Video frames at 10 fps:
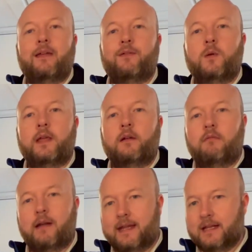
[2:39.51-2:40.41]
If you're in a
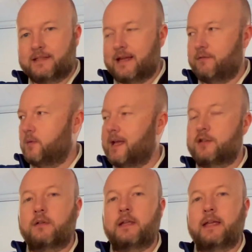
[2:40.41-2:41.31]
regular stateroom
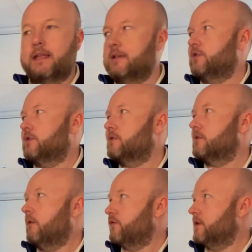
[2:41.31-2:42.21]
category, it is just
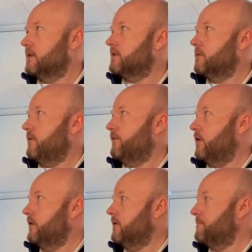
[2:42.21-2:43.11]
soft drinks, so you won't
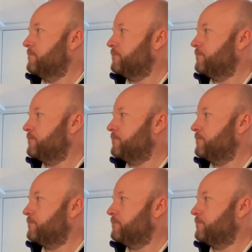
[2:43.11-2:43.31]
find them